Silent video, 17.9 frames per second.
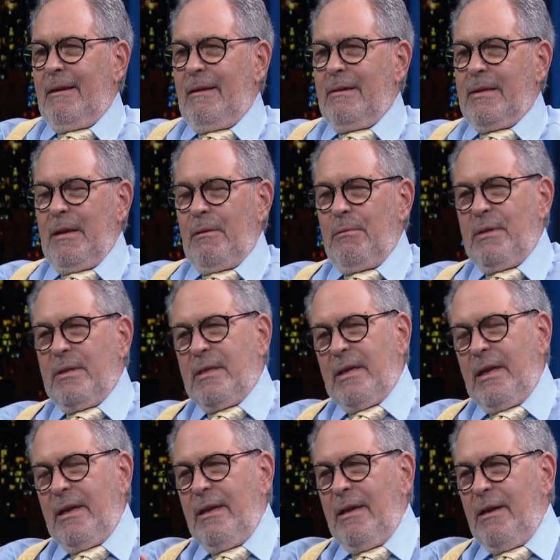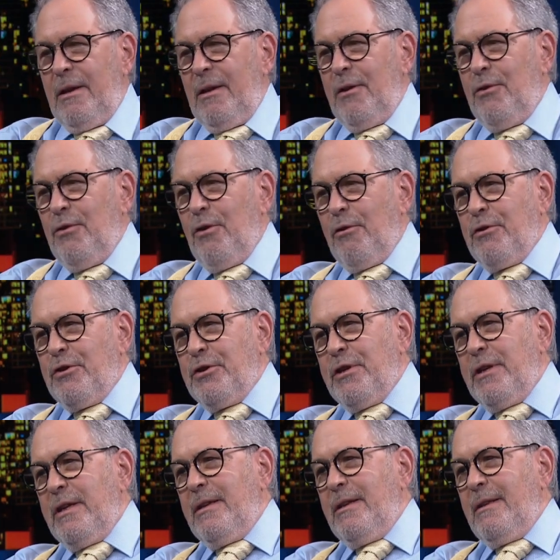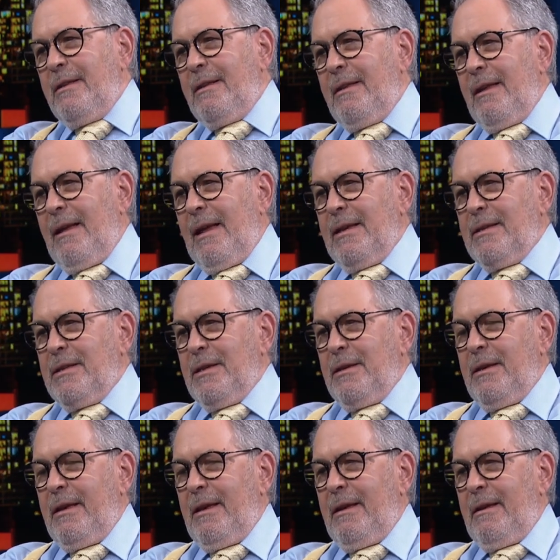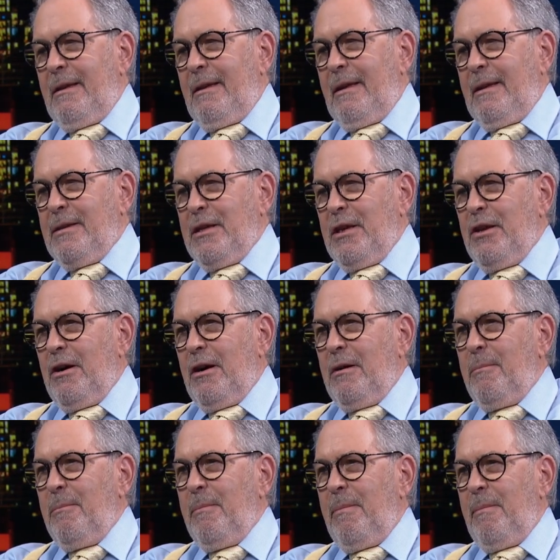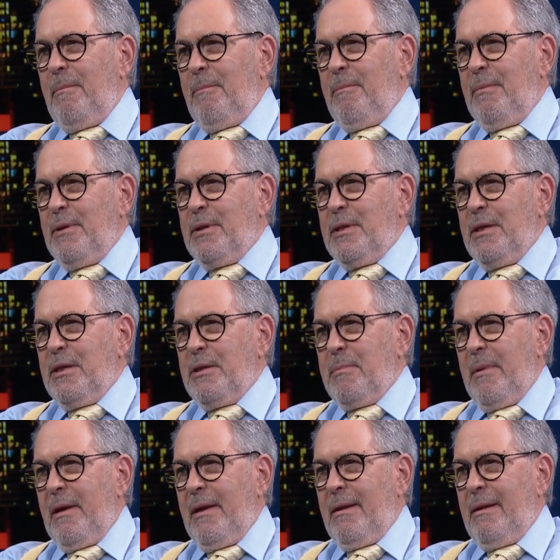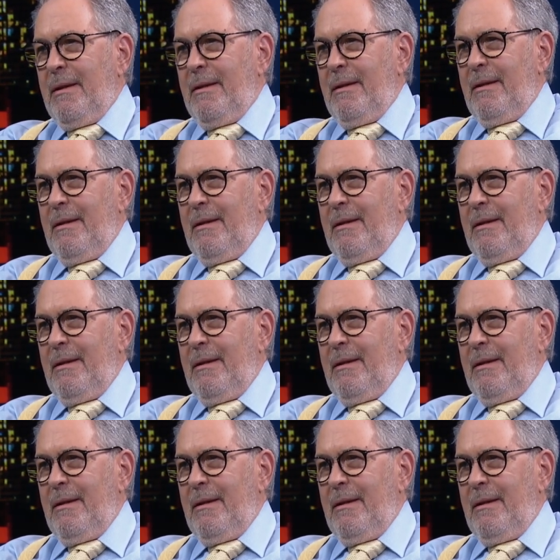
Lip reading: as I would say, nurtured it as a young businessman,